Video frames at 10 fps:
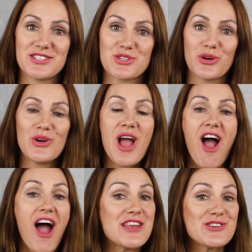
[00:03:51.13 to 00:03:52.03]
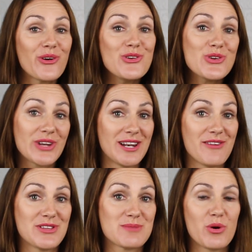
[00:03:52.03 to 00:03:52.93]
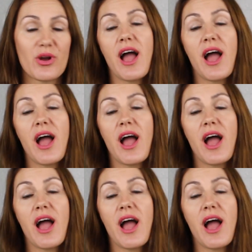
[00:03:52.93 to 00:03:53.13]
So I know you're going to love this book.